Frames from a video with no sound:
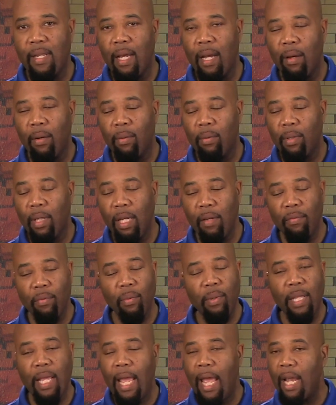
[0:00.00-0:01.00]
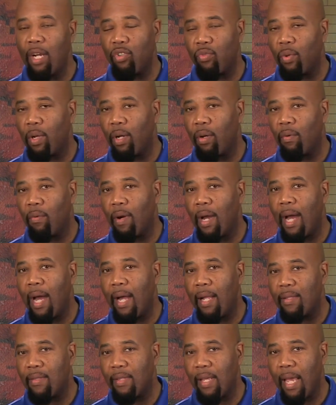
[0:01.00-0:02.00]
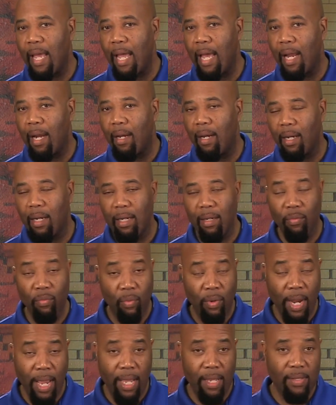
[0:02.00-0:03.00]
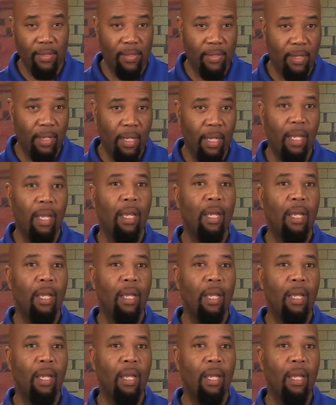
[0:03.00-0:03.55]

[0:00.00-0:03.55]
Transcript: Now, even with the actuator rods at rest,